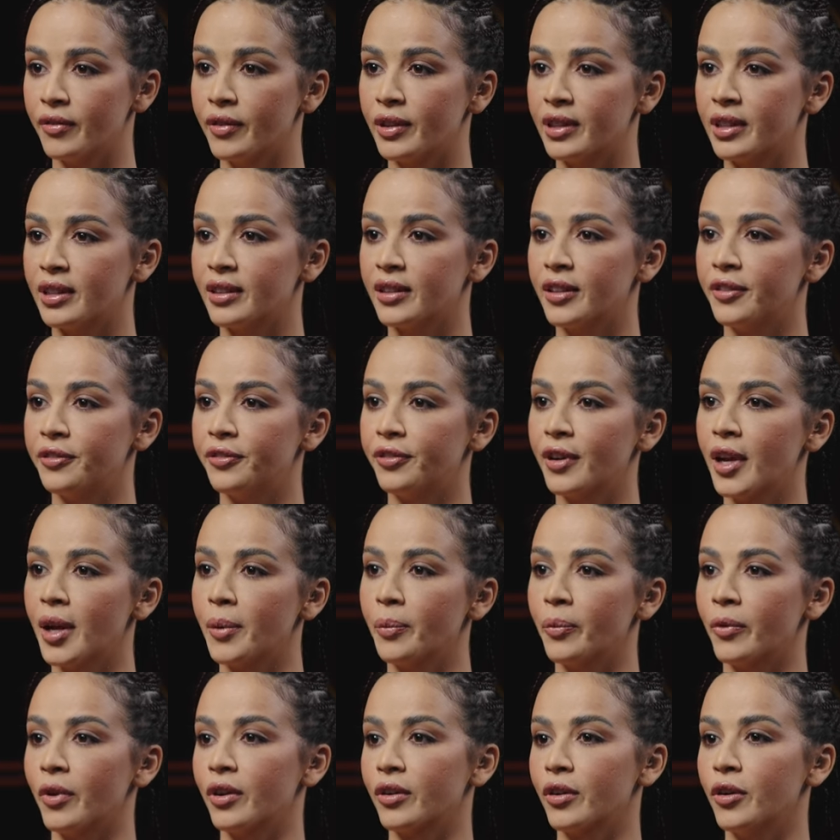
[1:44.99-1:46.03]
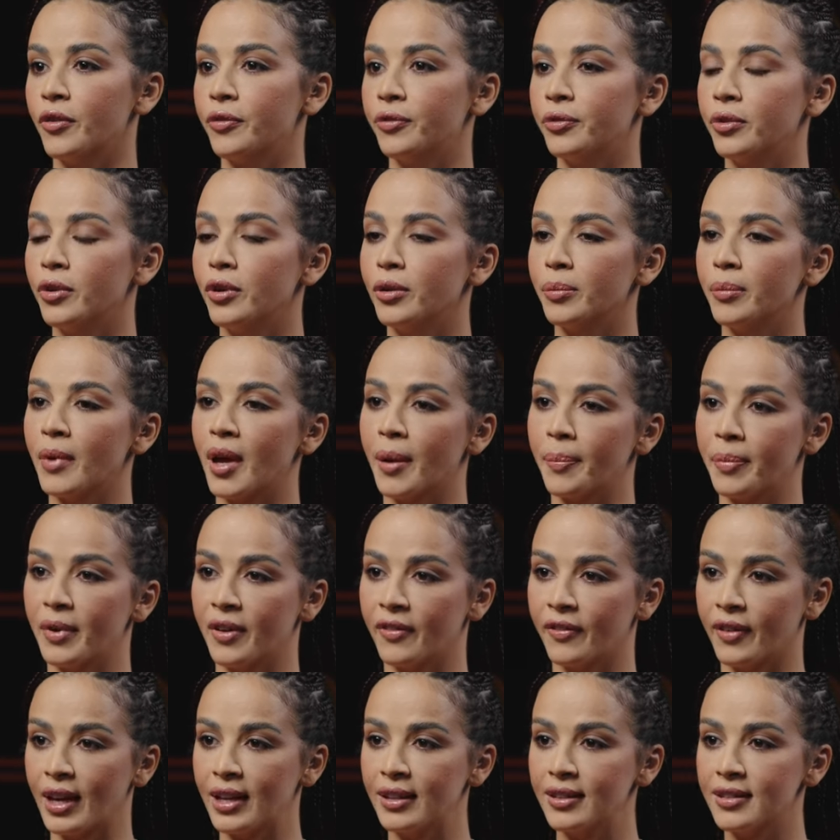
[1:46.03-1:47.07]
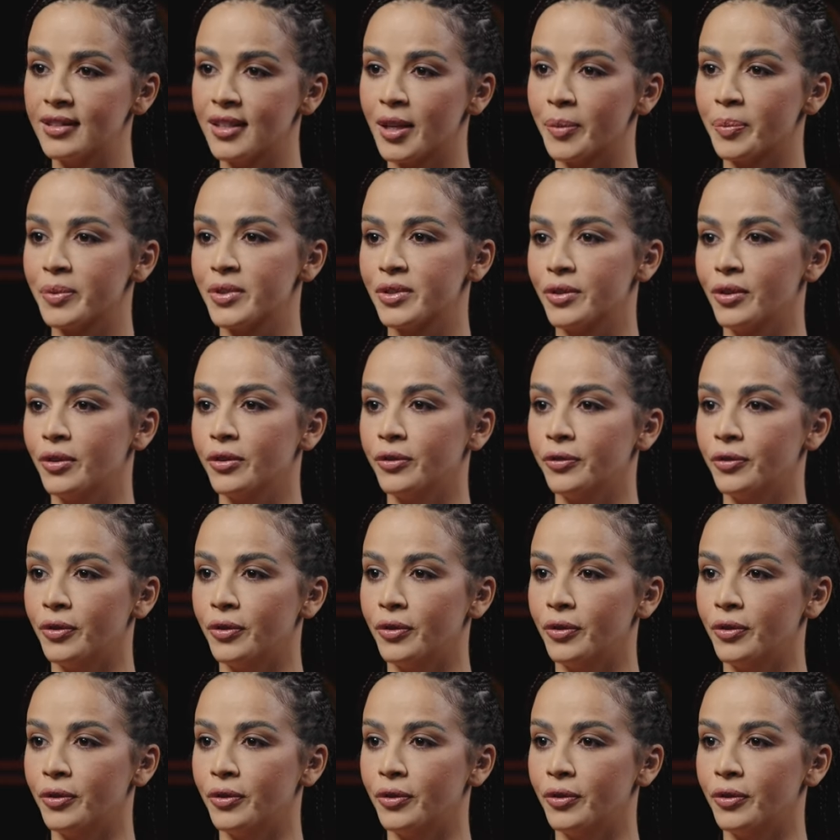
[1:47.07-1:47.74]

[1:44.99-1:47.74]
within the framework of Roadmap Event, episode